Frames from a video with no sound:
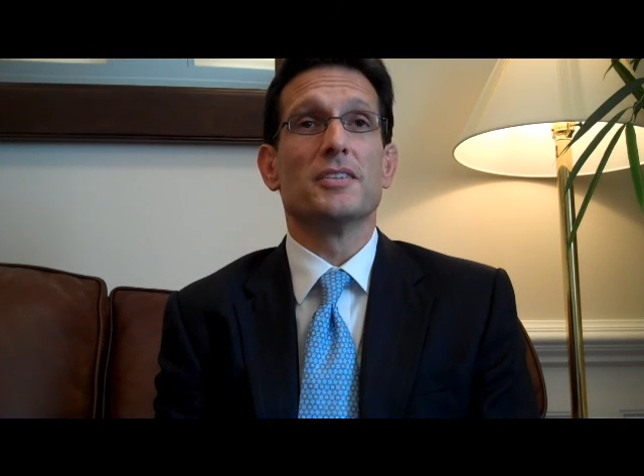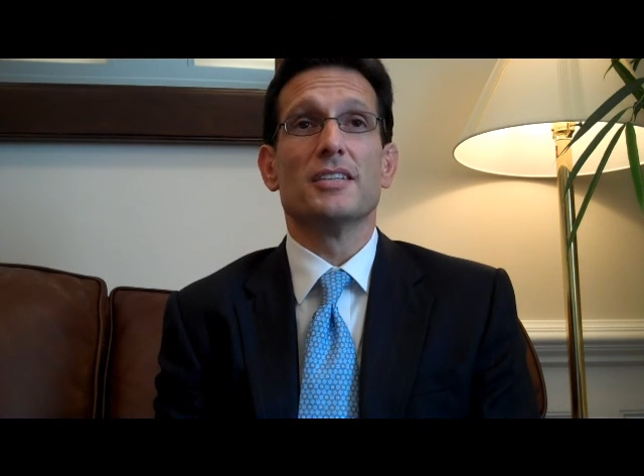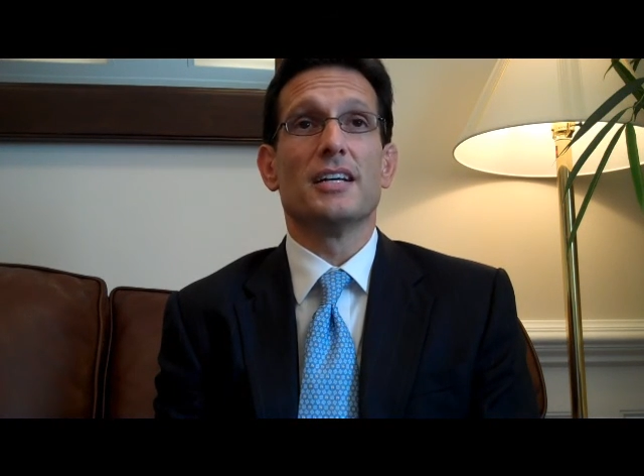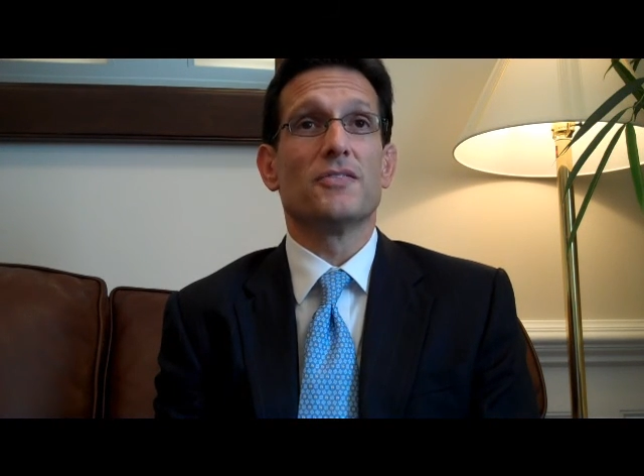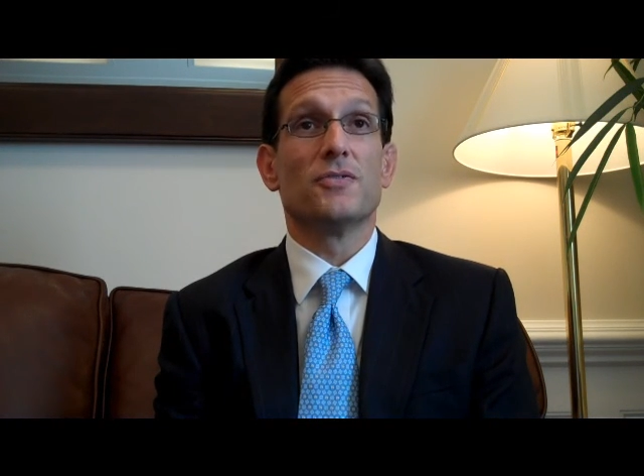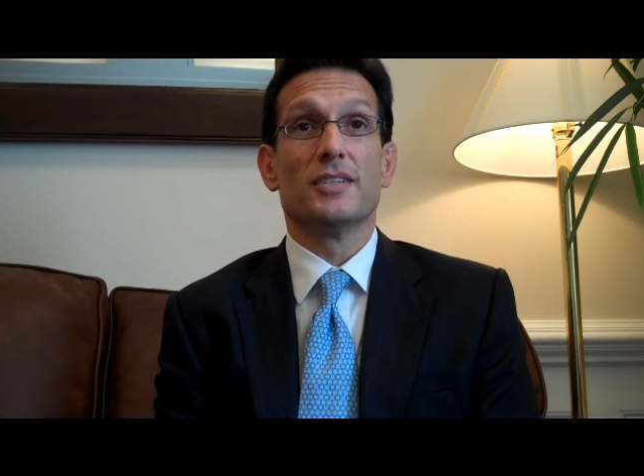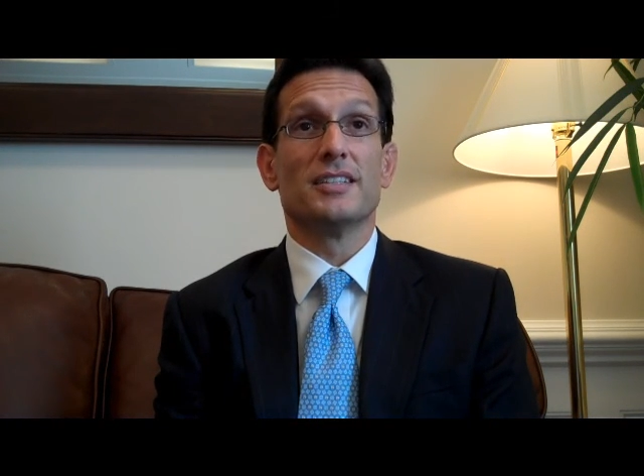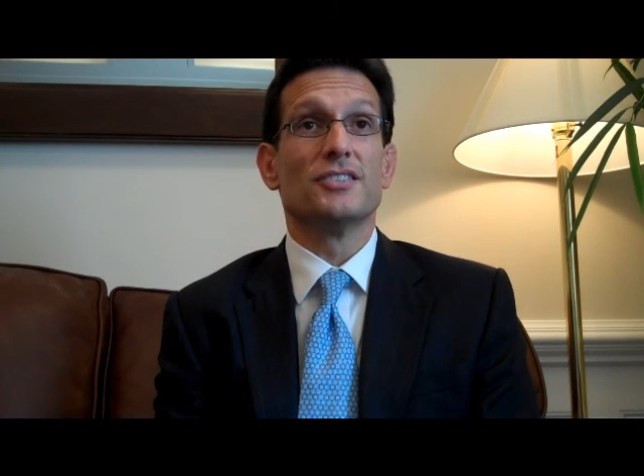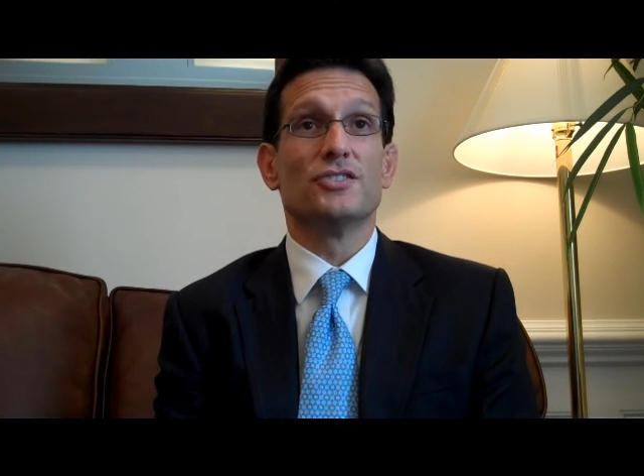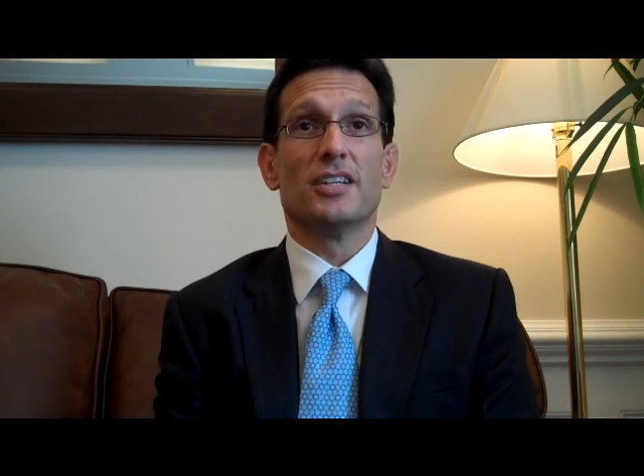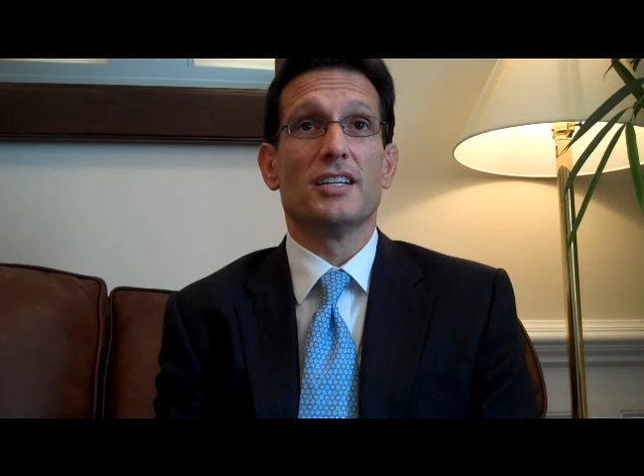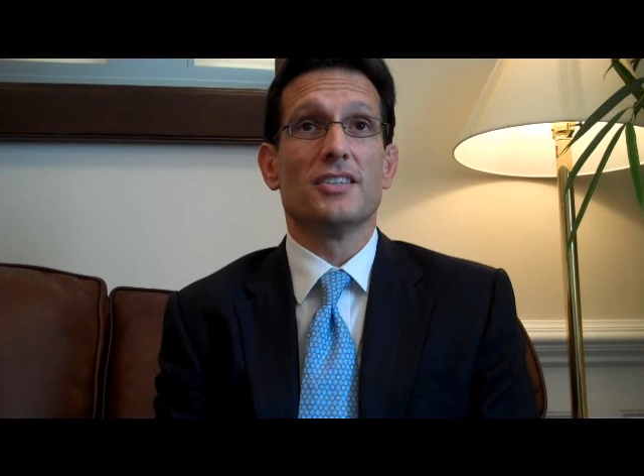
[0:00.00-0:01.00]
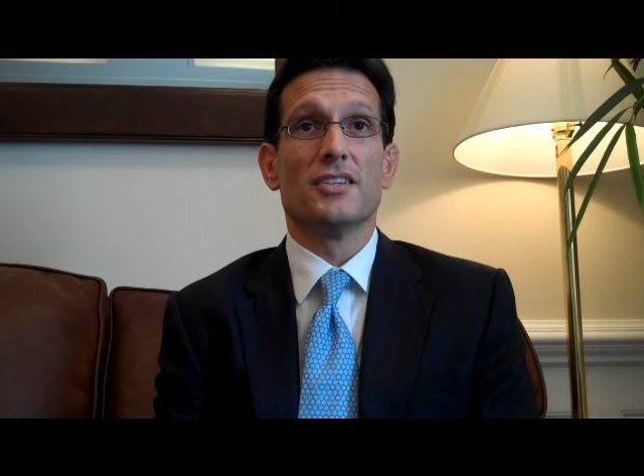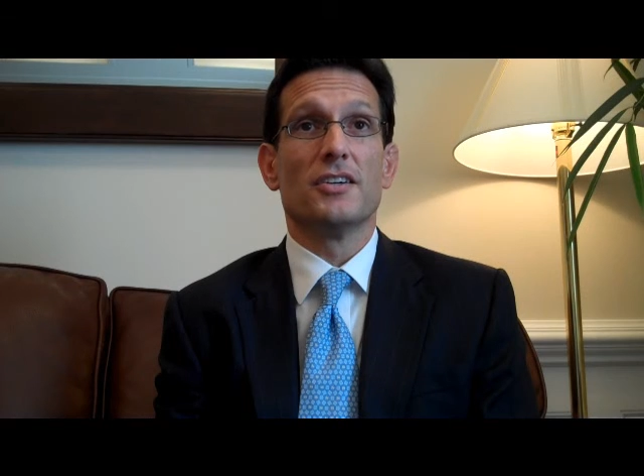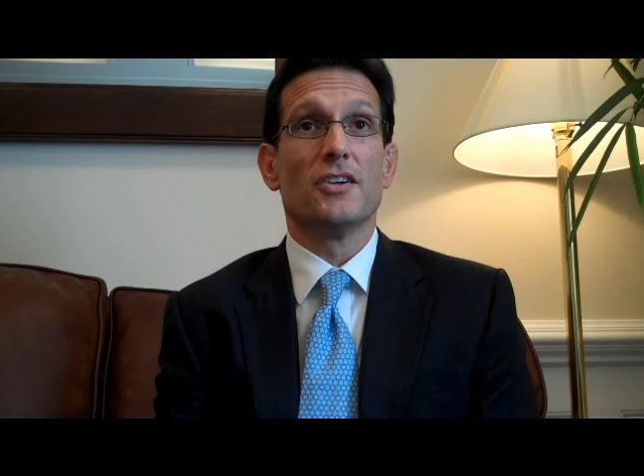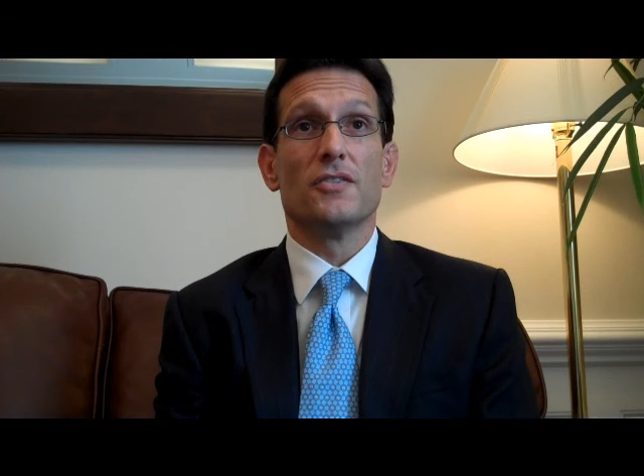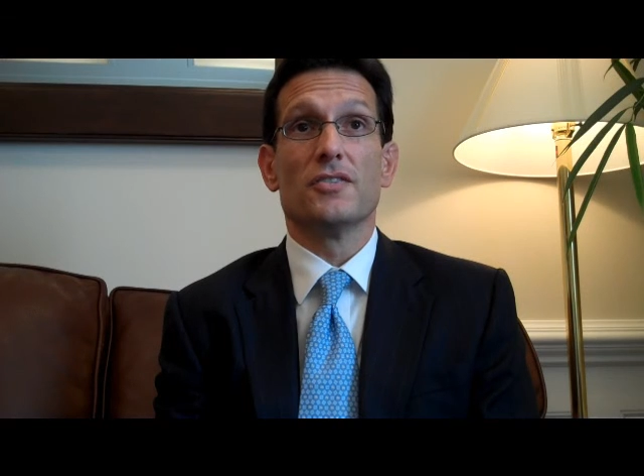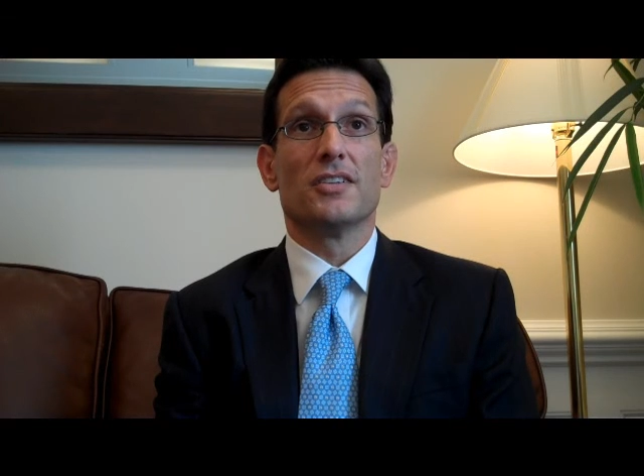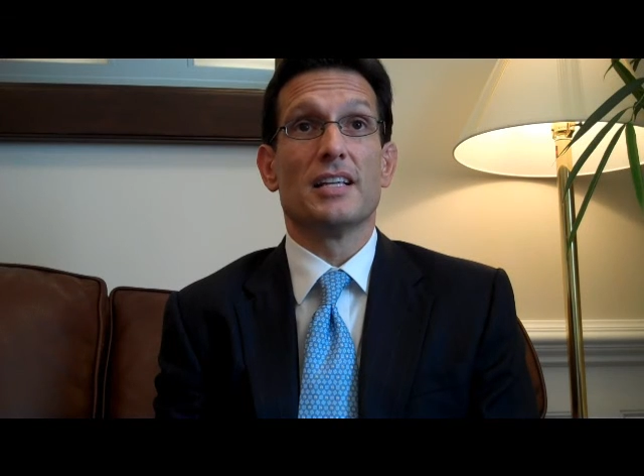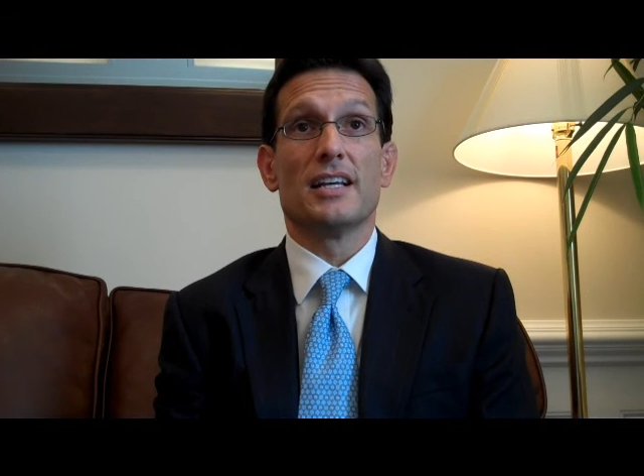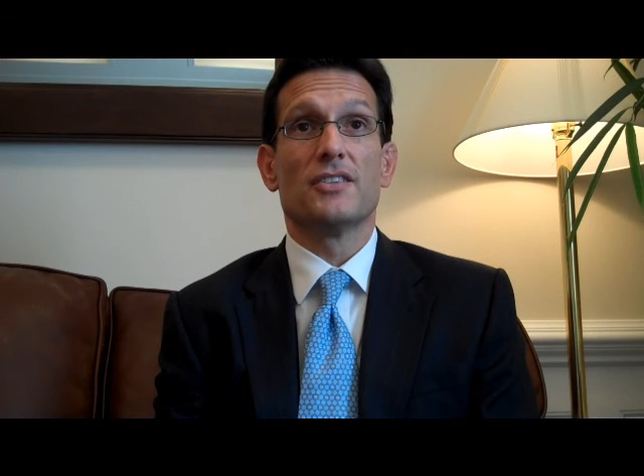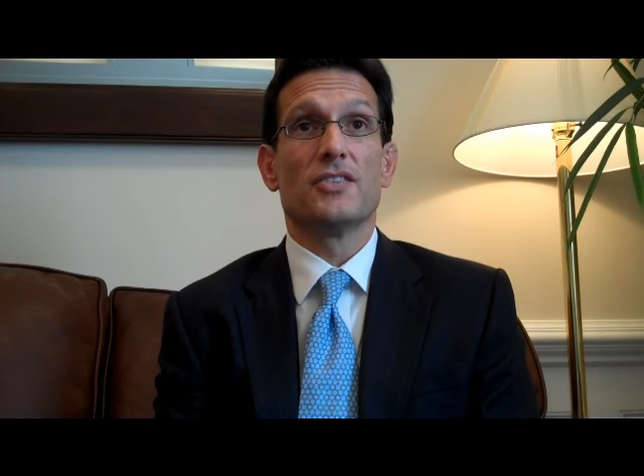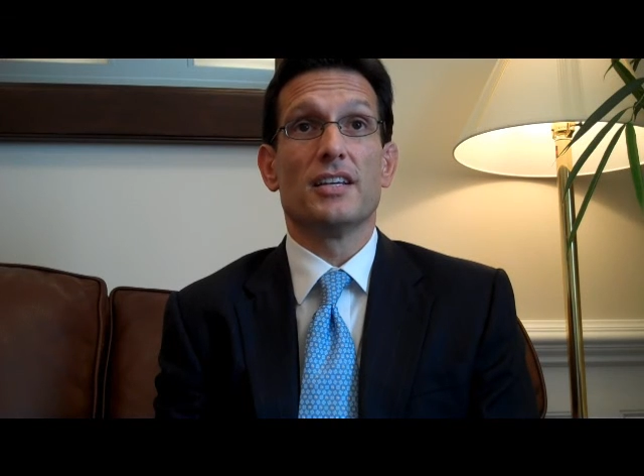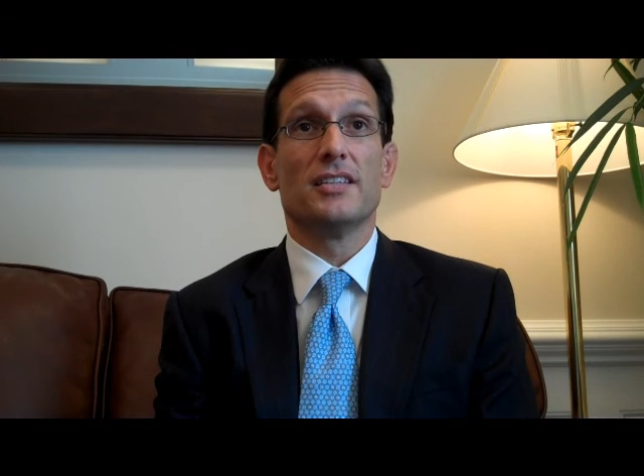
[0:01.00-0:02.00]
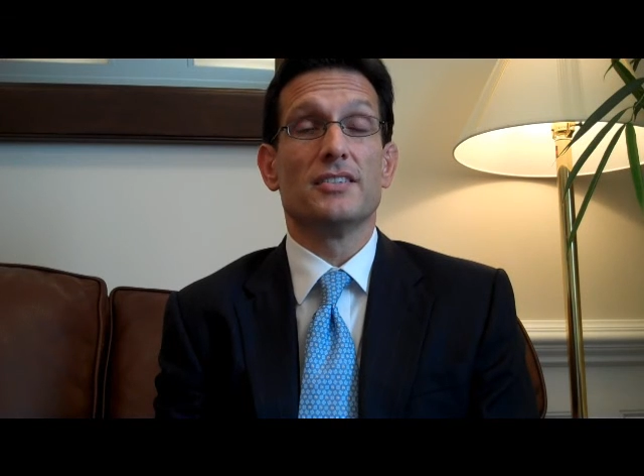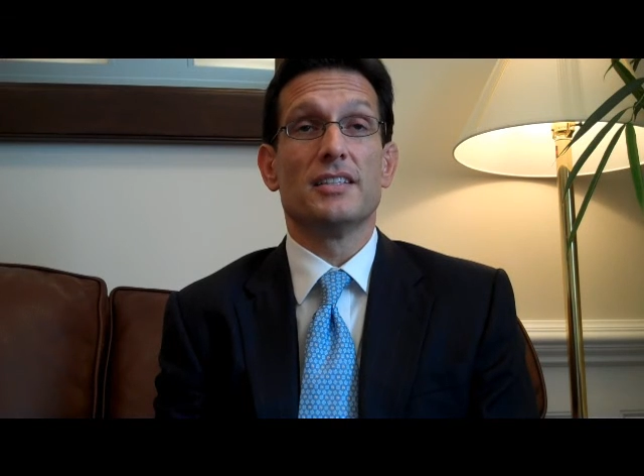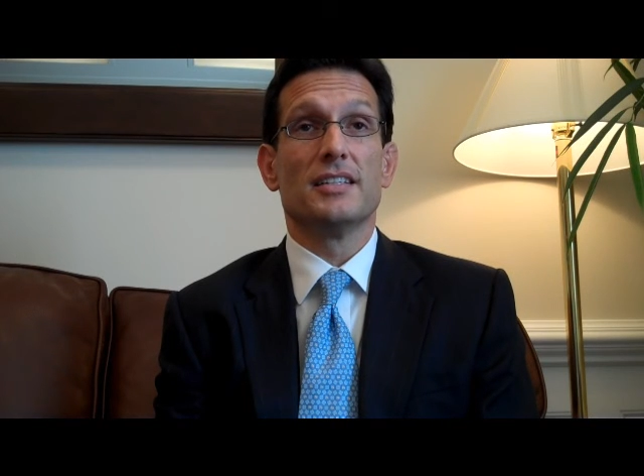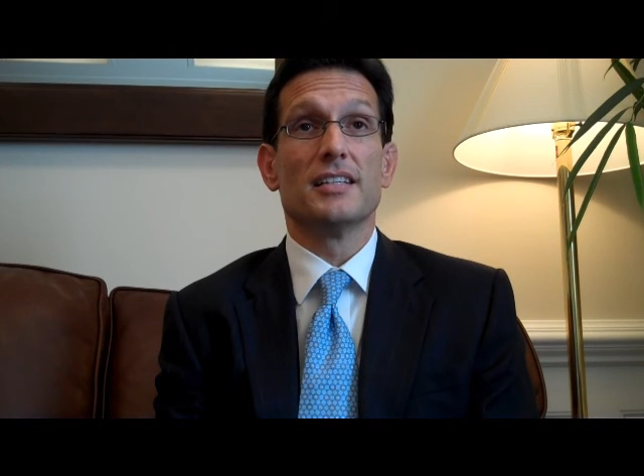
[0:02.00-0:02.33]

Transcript: left wing agenda over the last 18,